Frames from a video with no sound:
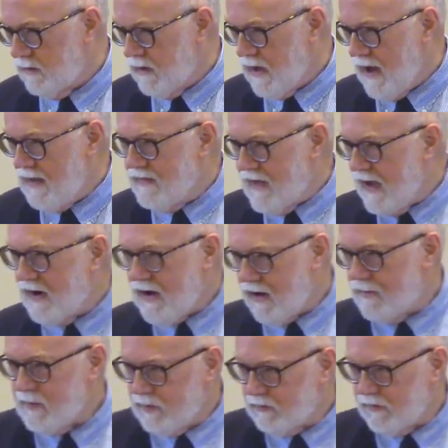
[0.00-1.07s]
And that ought
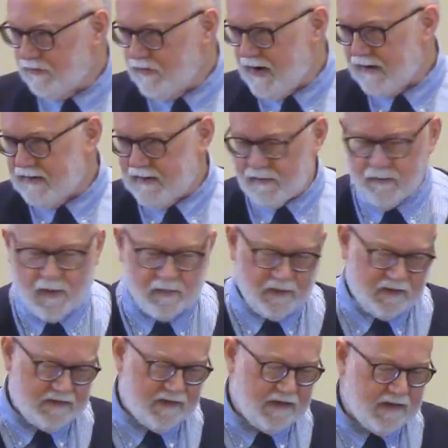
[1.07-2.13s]
to be reflected in what we
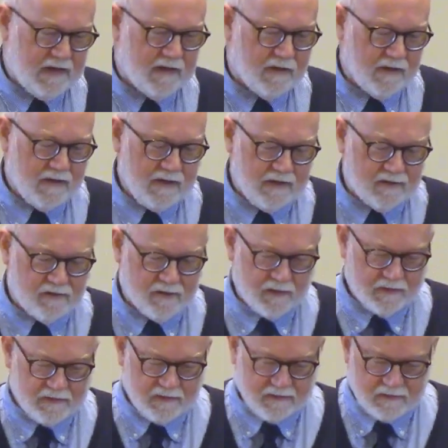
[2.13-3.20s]
see here in these
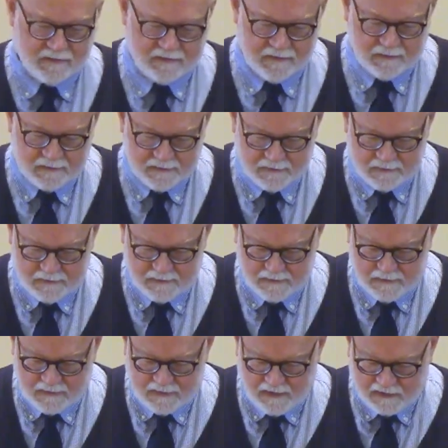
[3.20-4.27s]
verses
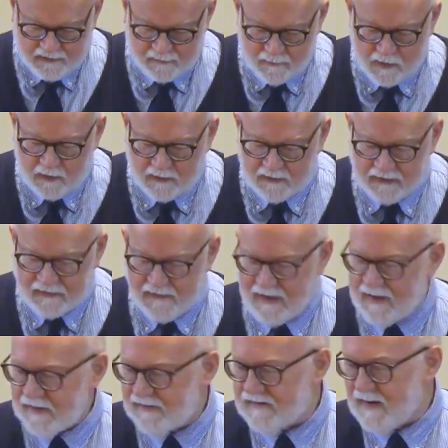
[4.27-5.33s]
a community
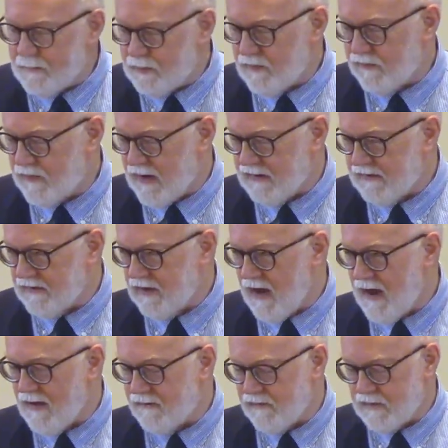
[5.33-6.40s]
that exemplifies
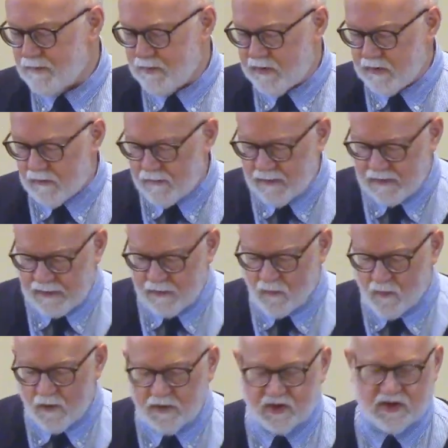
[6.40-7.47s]
love and purity,
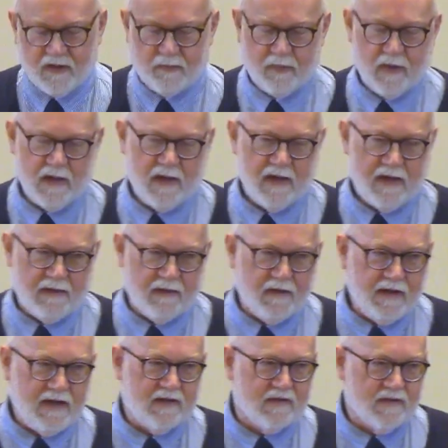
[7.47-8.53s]
worship, and
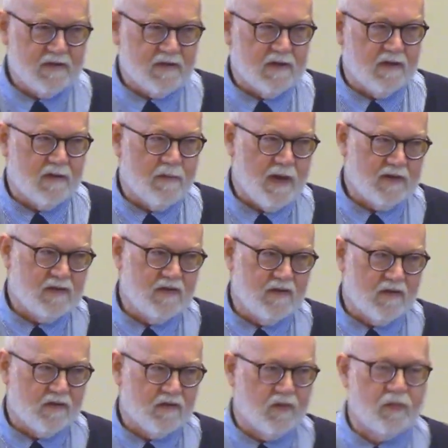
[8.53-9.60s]
allegiance to the
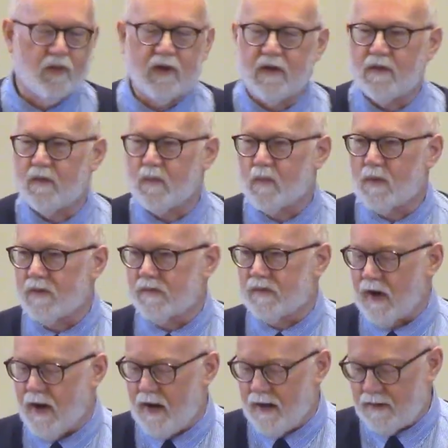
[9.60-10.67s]
messengers who bring you the Word of
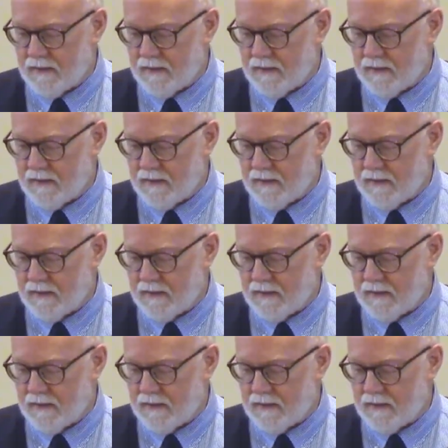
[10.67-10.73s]
God.